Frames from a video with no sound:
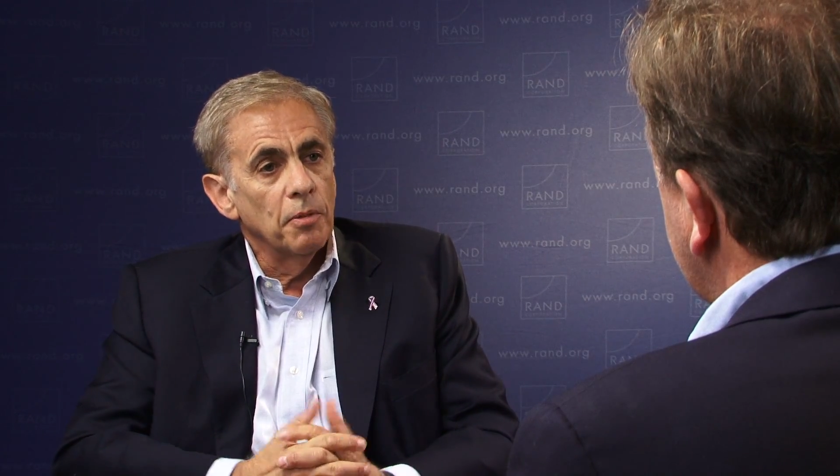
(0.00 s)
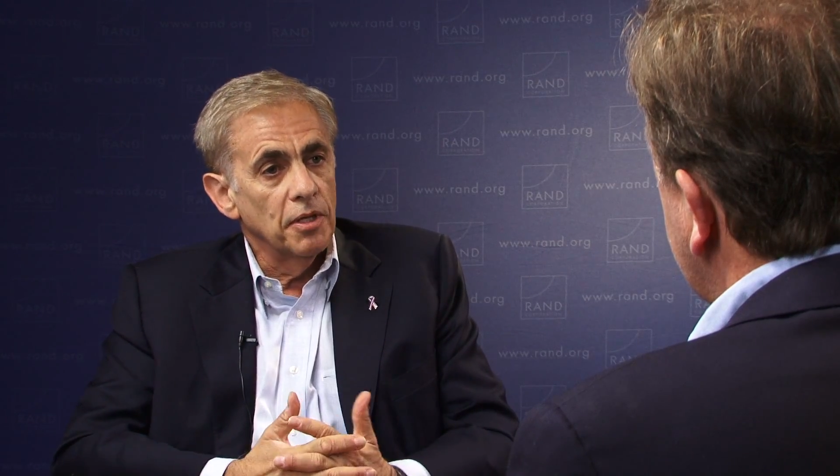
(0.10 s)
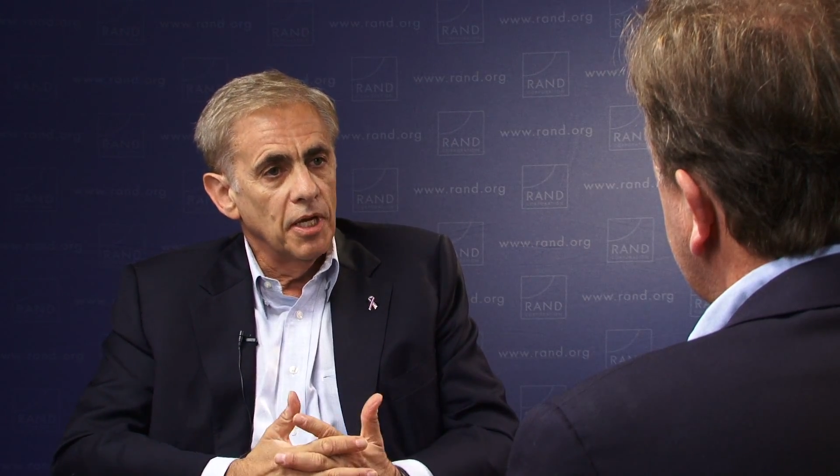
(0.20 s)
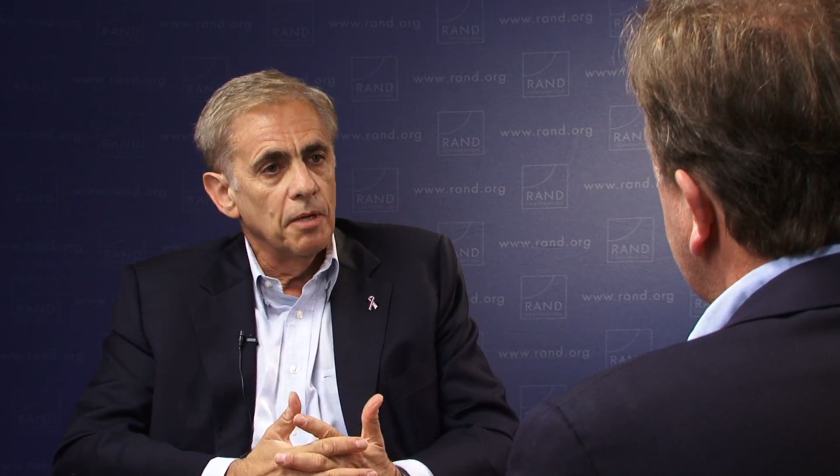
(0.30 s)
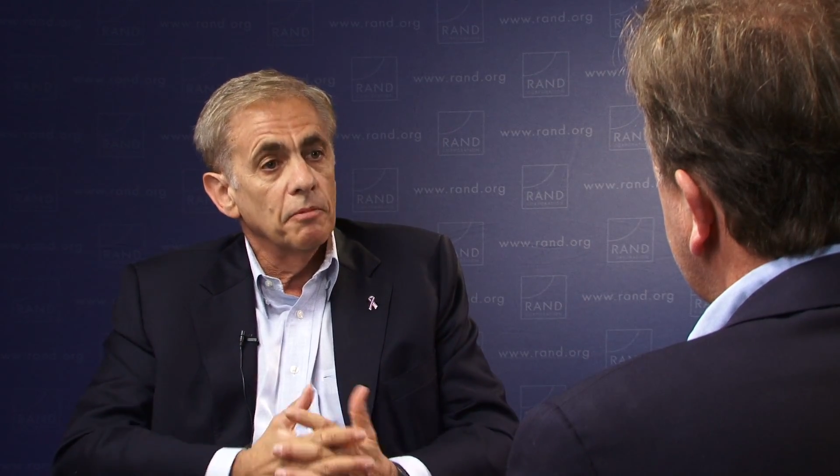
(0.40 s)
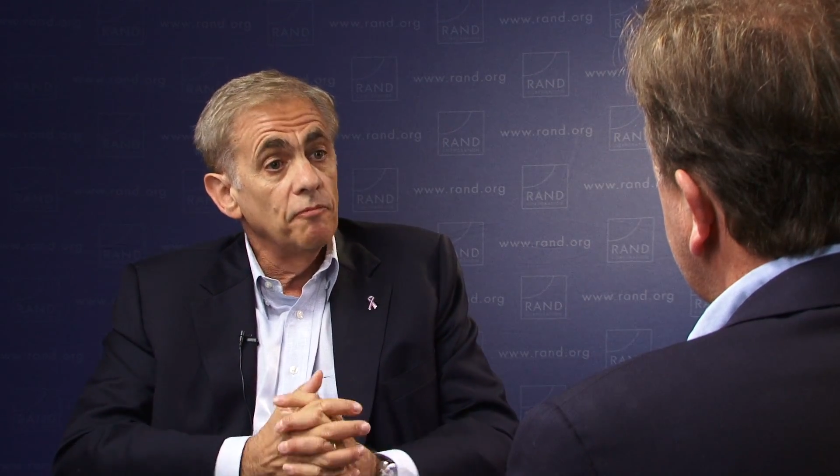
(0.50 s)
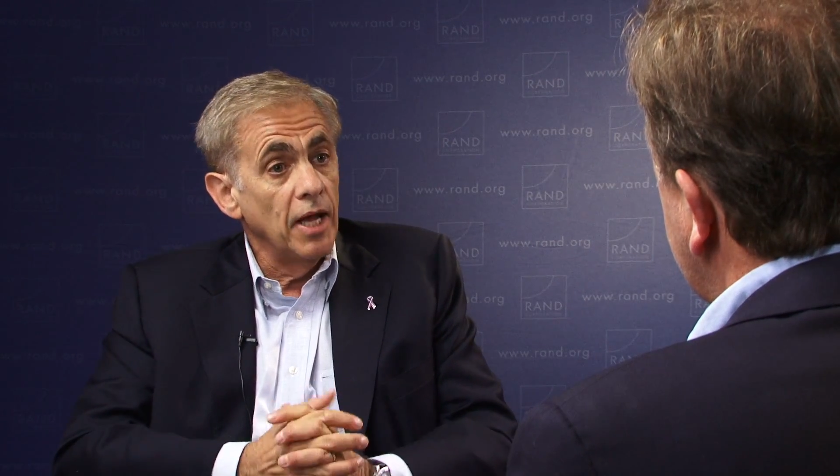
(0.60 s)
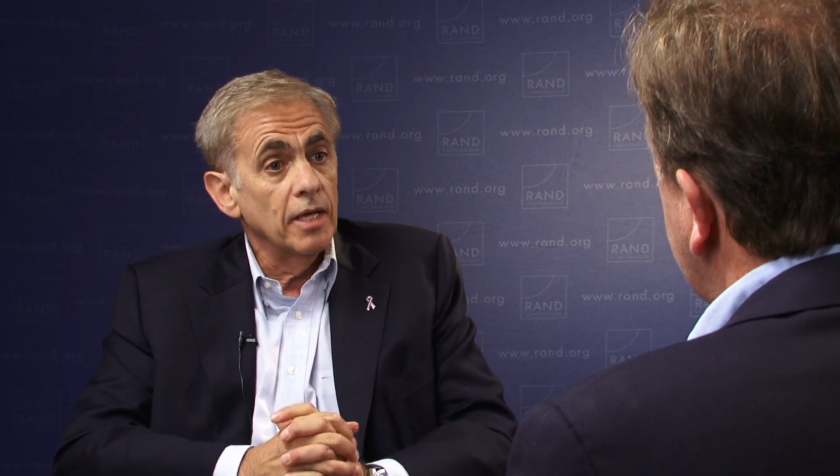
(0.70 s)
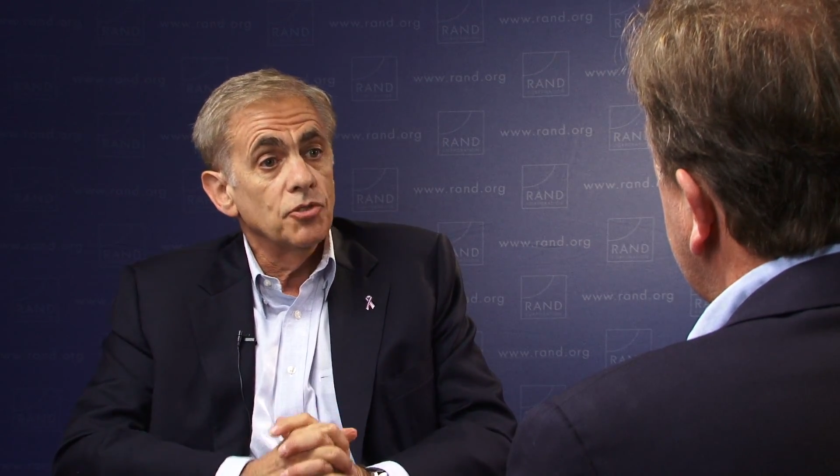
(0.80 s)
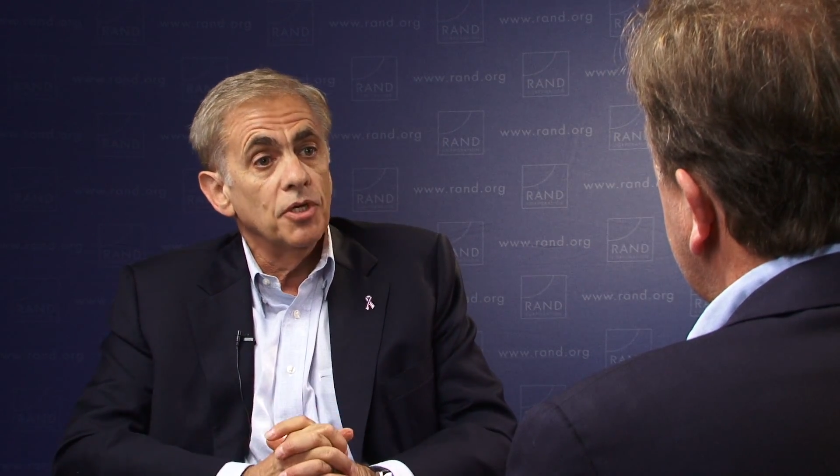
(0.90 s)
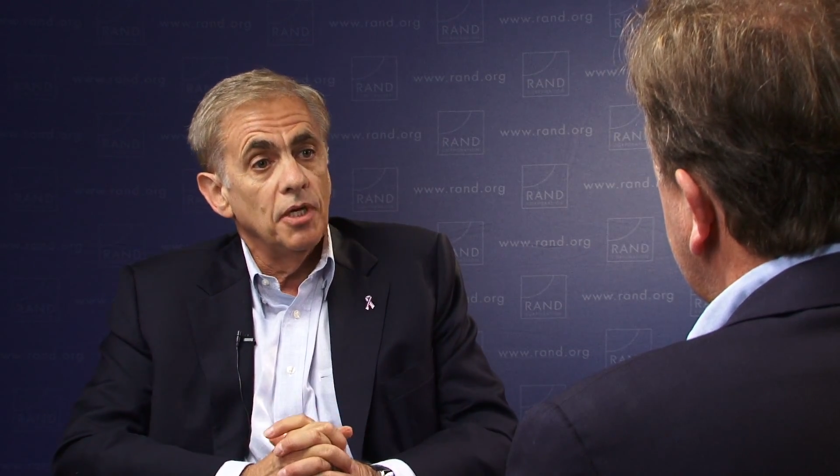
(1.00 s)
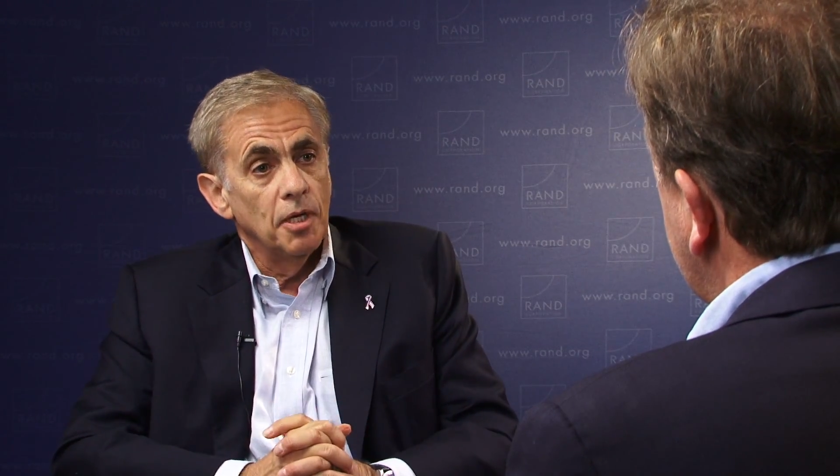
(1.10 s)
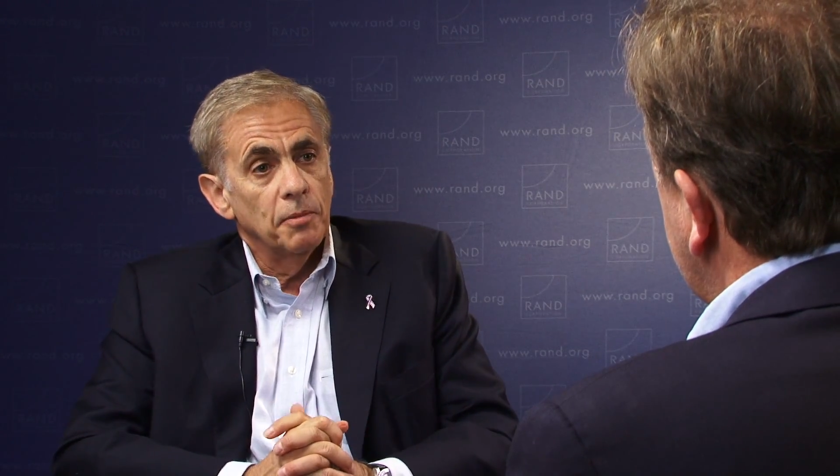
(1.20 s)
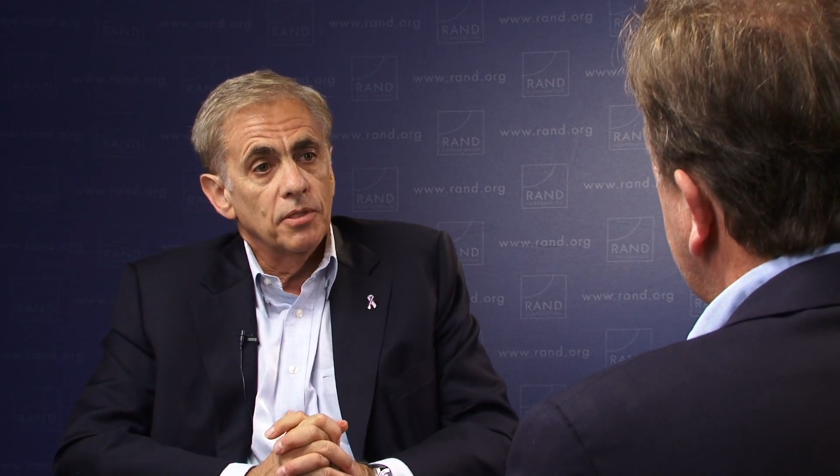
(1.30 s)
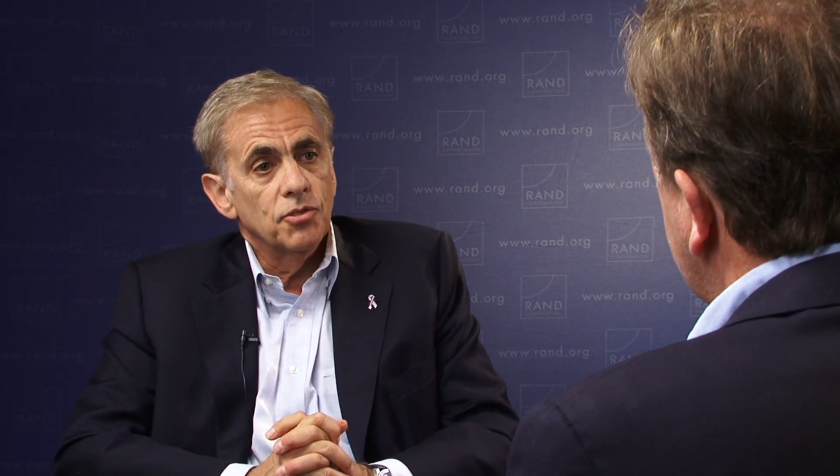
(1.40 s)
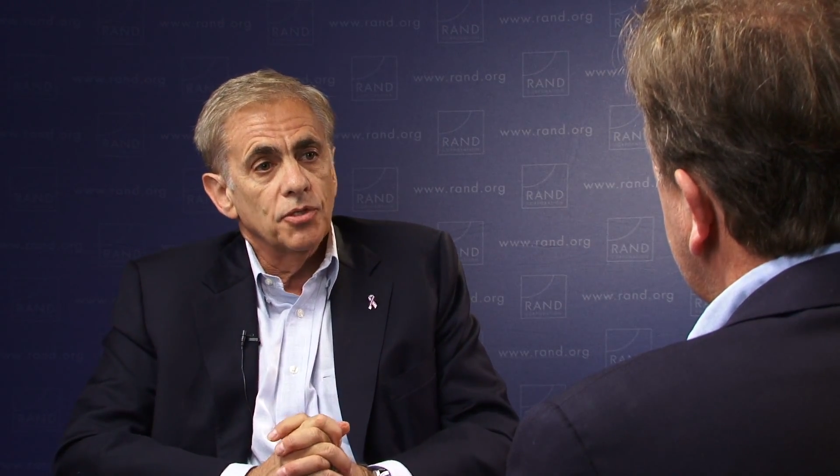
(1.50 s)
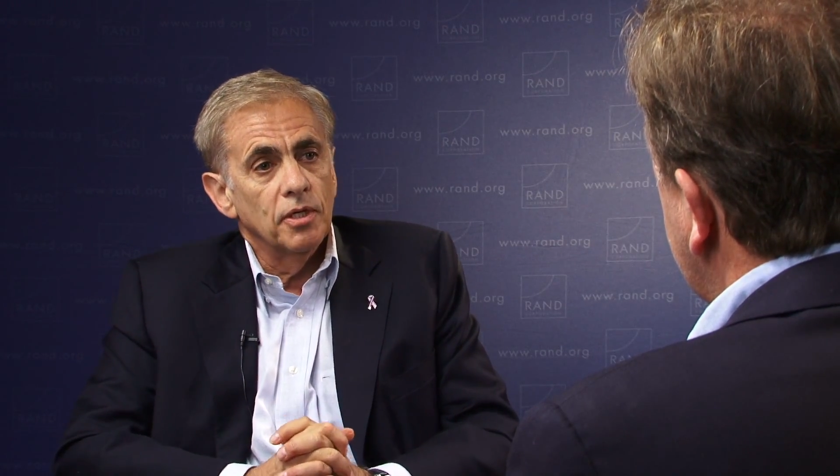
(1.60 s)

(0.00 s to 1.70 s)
by the name of Nancy Nimitz,